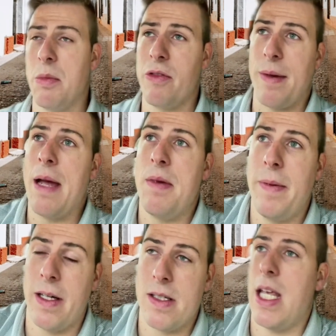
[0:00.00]
Some of it might
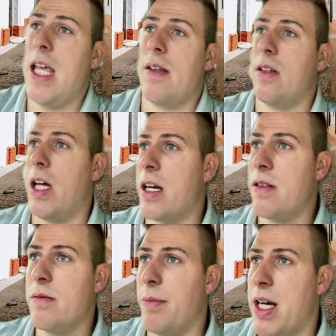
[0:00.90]
be because, hey, a
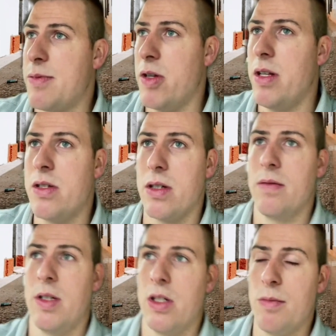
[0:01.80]
lot of boss beauties
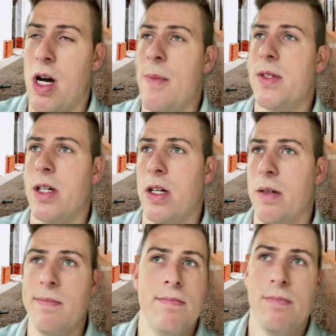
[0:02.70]
are, moms that
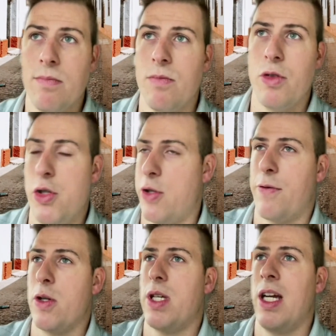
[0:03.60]
are
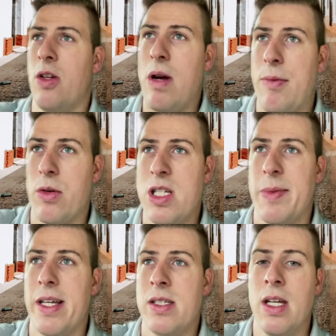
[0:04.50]
first getting the
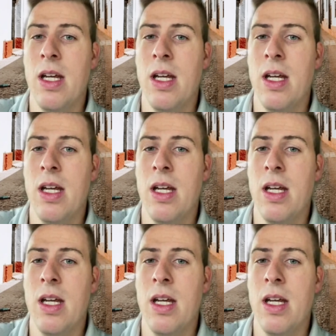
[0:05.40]
Web3 space.